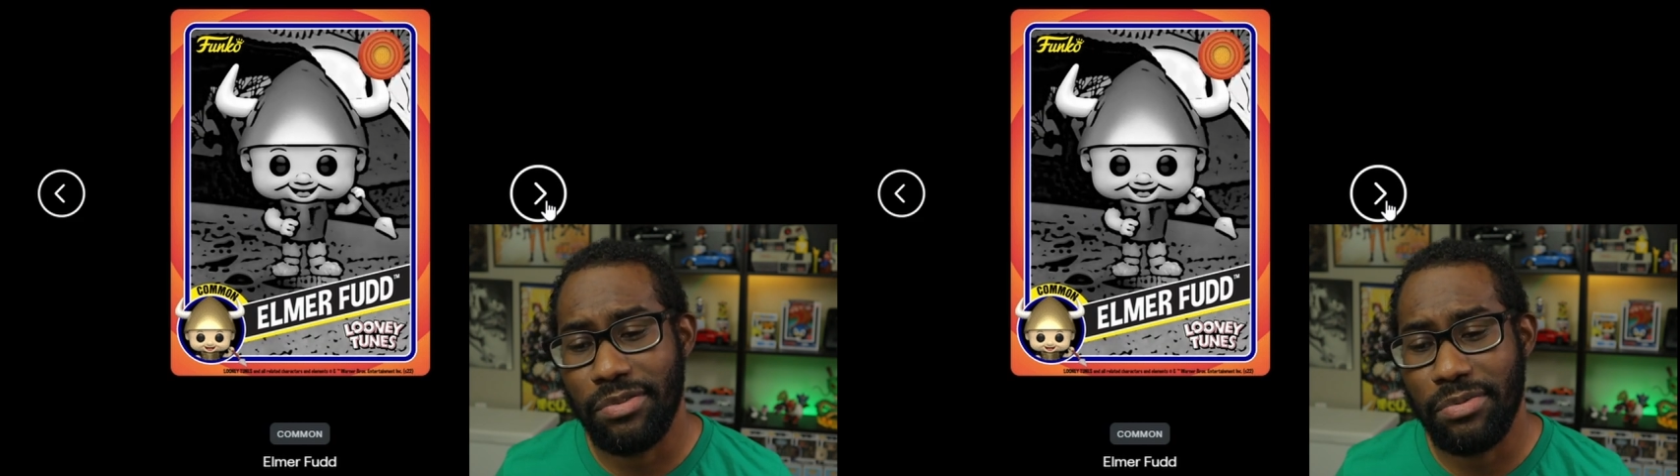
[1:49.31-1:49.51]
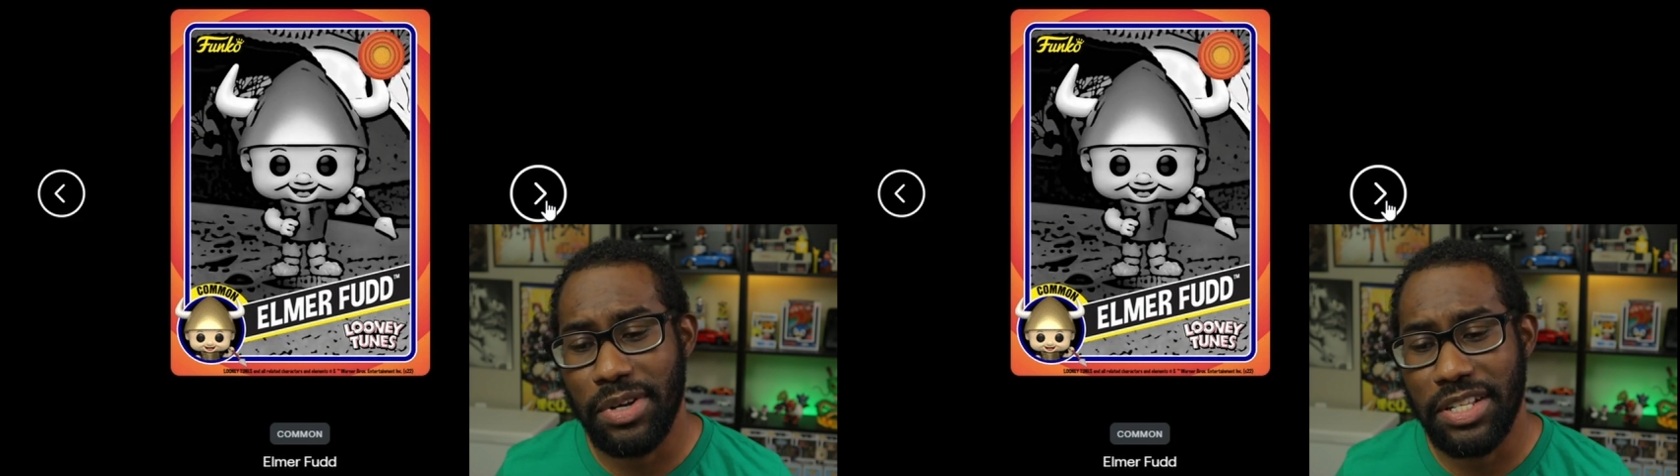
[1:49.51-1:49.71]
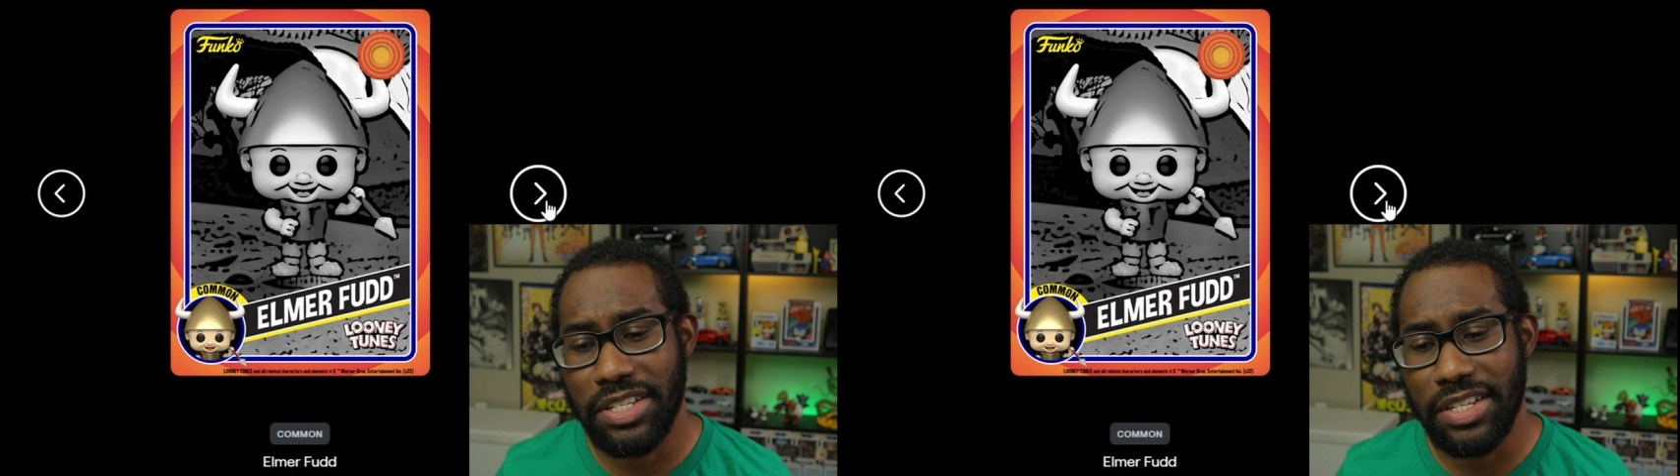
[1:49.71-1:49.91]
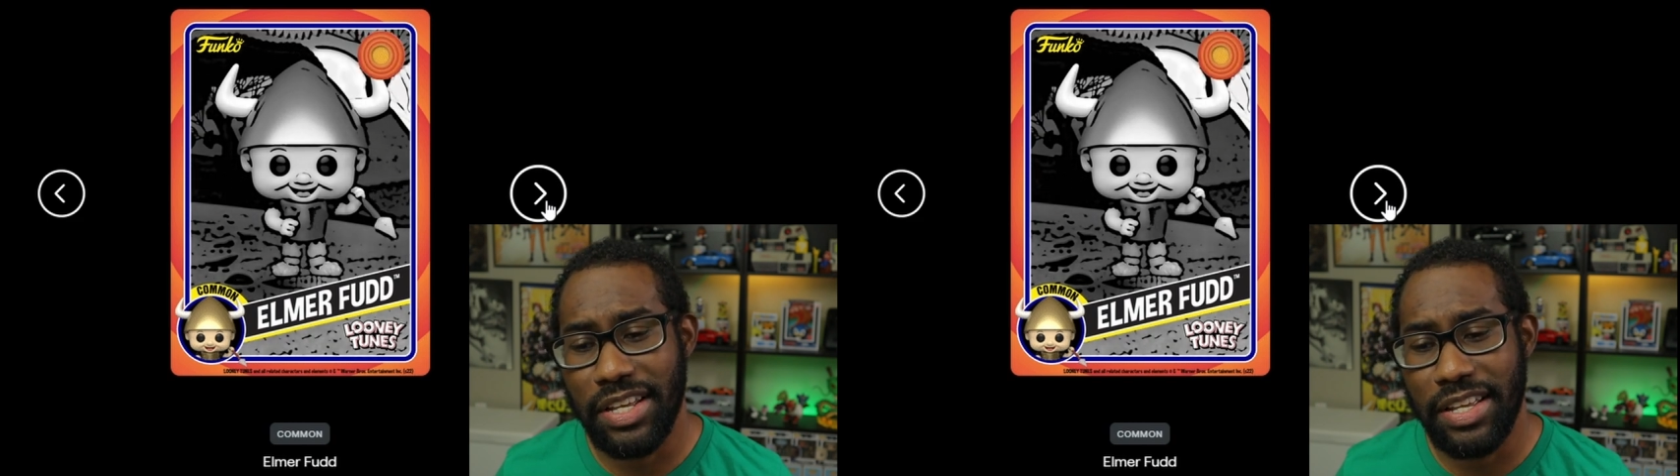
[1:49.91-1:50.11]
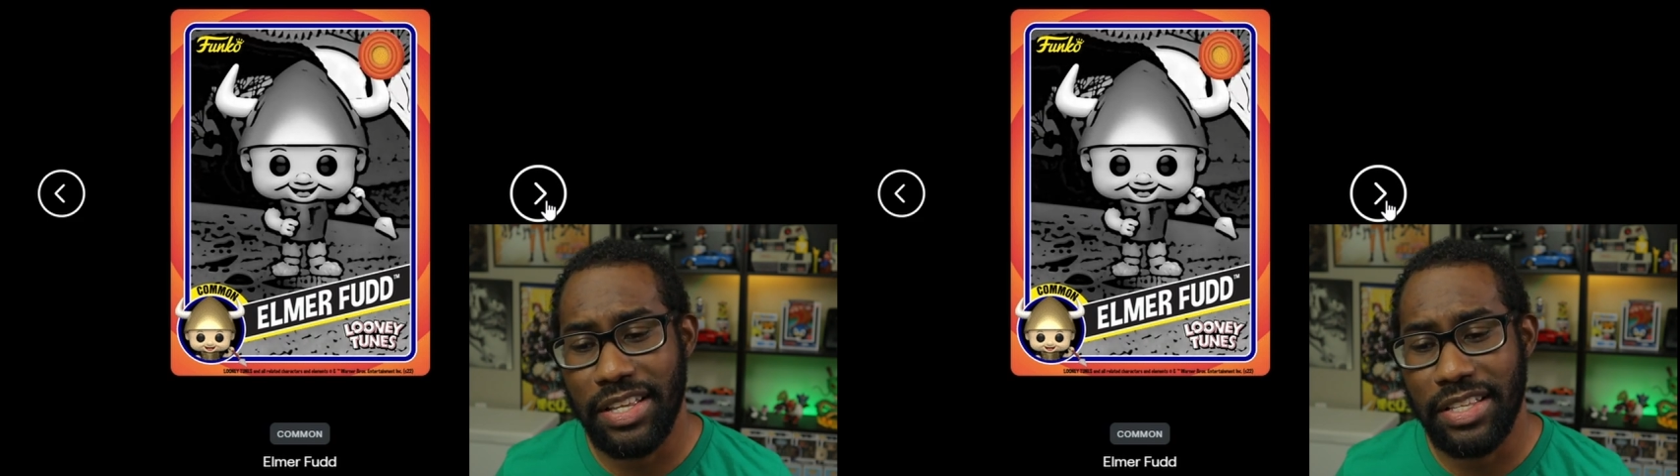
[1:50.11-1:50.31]
which
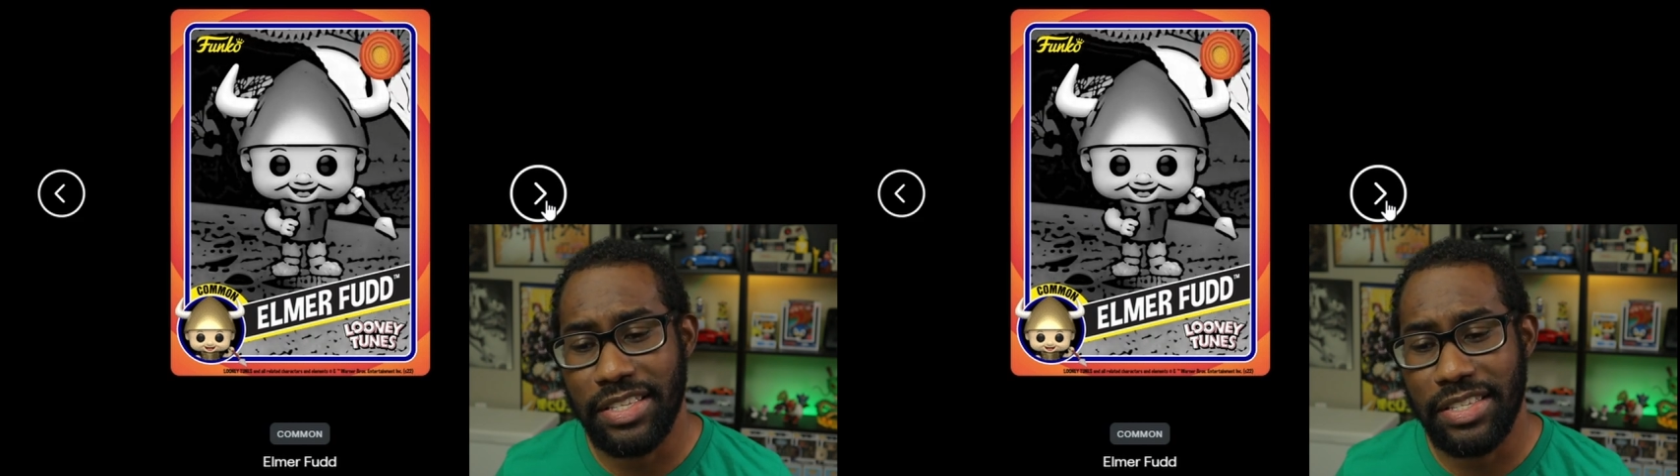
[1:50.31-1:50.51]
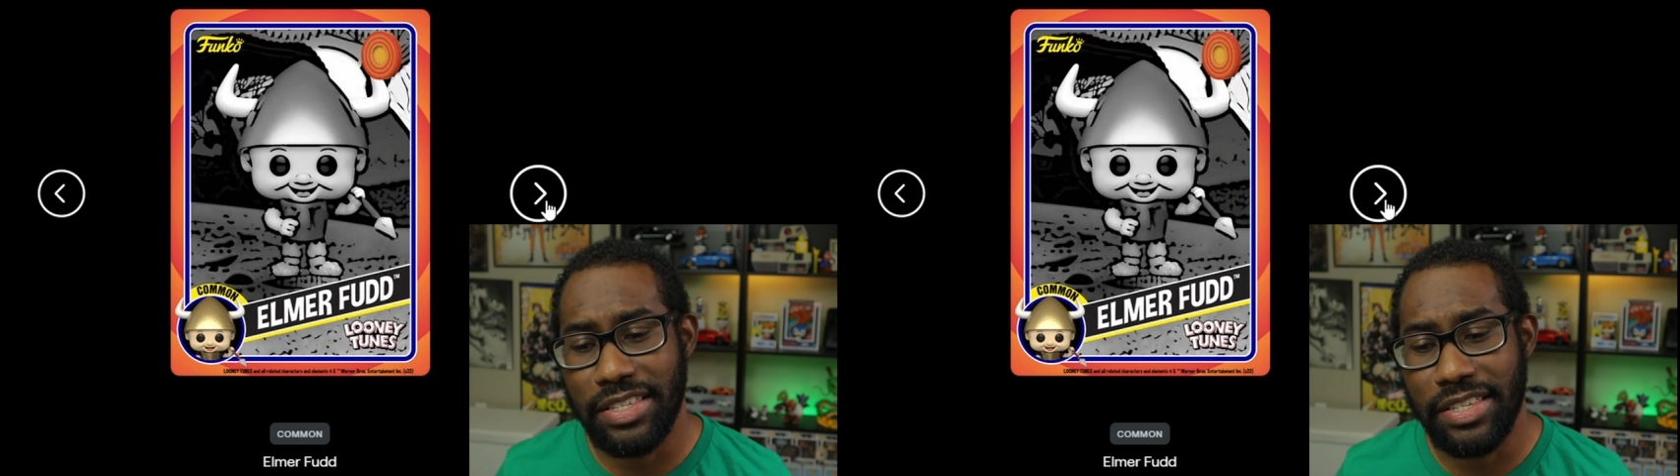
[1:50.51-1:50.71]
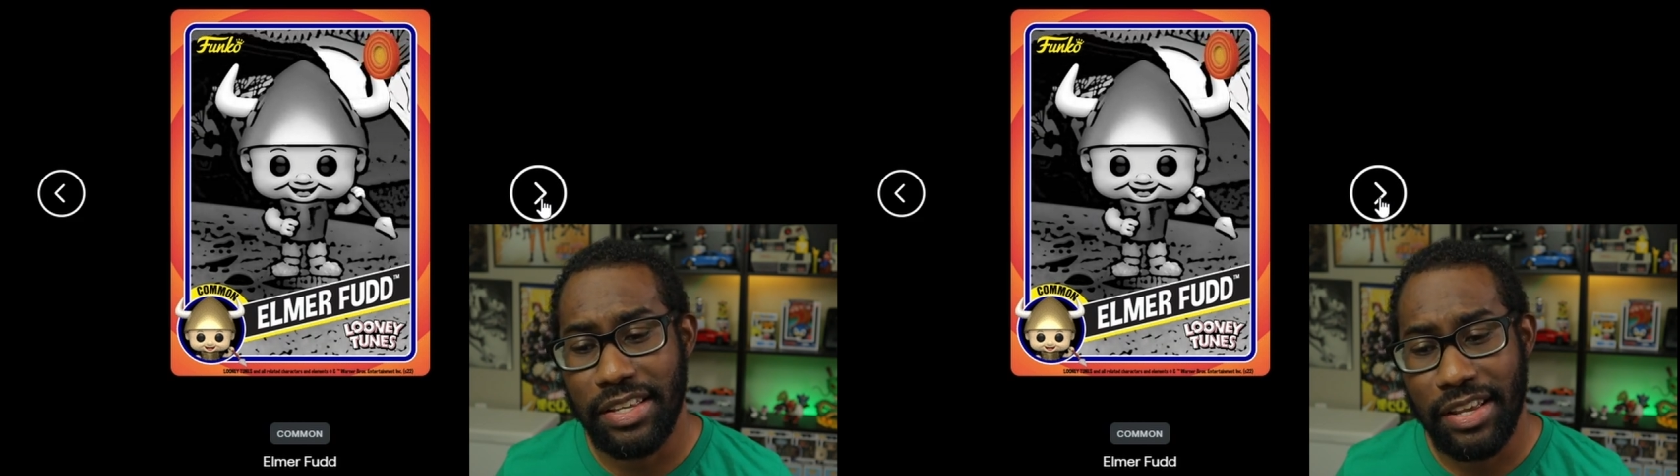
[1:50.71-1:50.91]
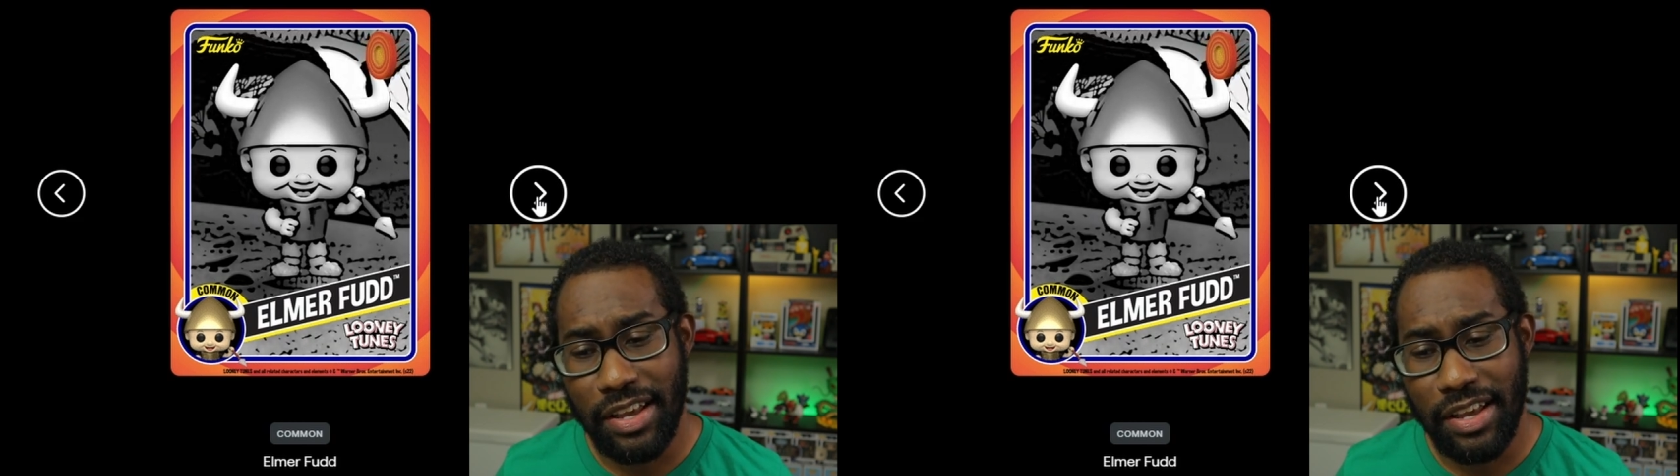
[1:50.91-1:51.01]
is